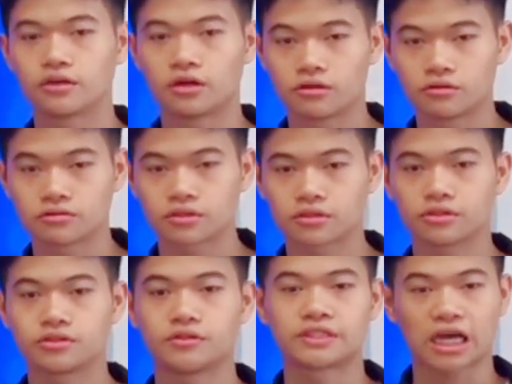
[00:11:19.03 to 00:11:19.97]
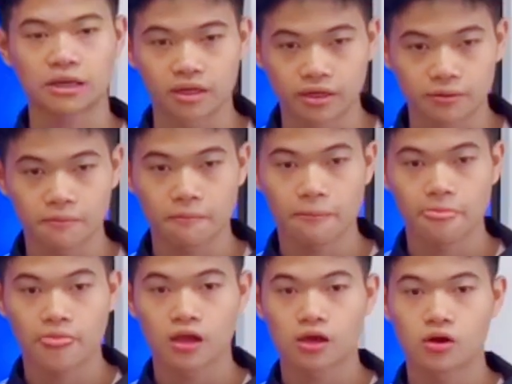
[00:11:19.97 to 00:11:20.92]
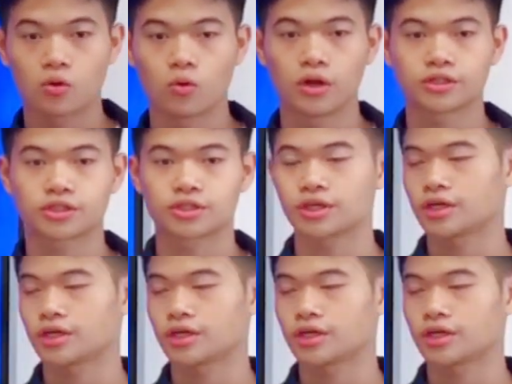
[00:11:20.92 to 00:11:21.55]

gold to diamond, which